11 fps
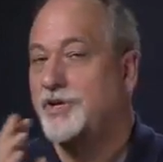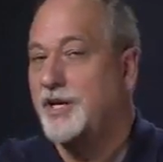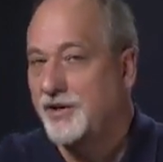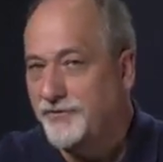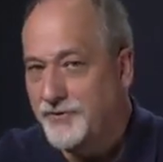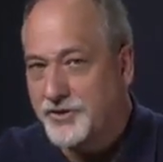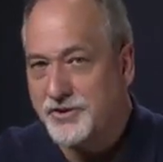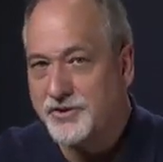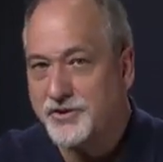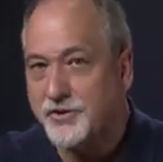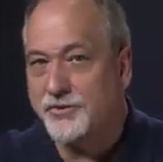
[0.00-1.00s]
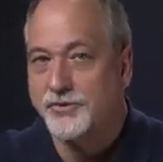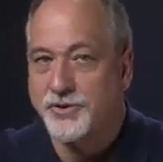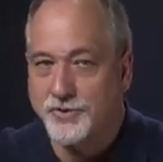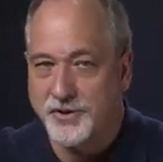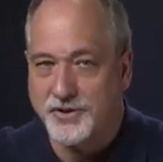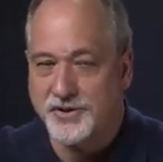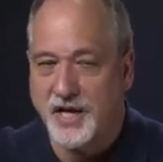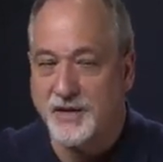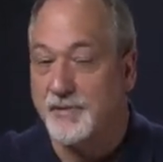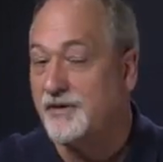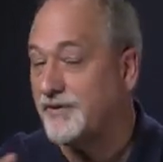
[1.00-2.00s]
If this is true, do this
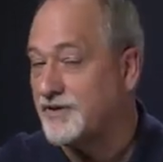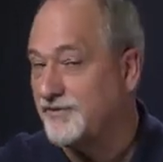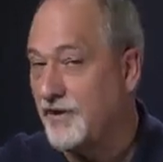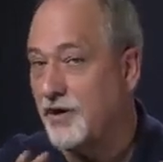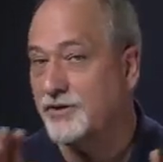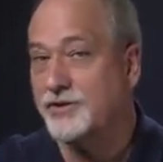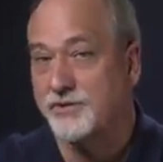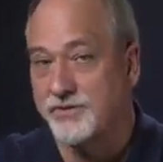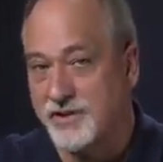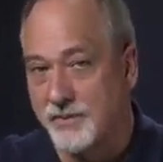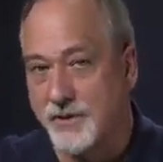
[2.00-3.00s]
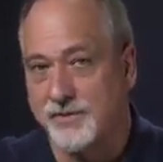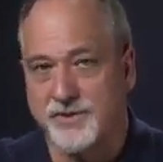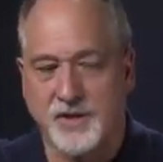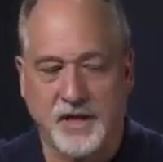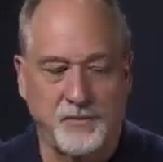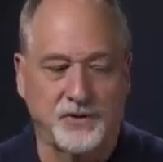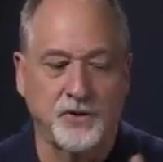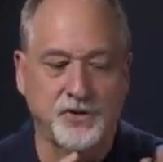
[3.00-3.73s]
statement. If it's false, do some other statement.